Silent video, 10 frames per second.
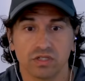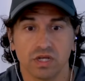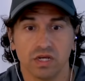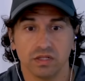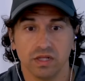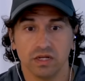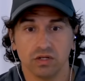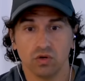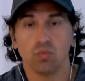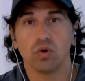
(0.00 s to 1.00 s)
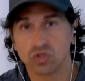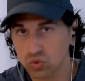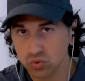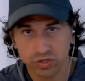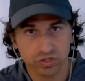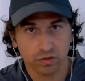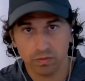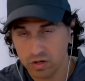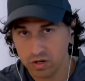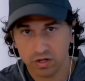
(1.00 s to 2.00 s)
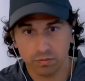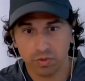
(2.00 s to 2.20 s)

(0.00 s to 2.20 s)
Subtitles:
saying that, one truism in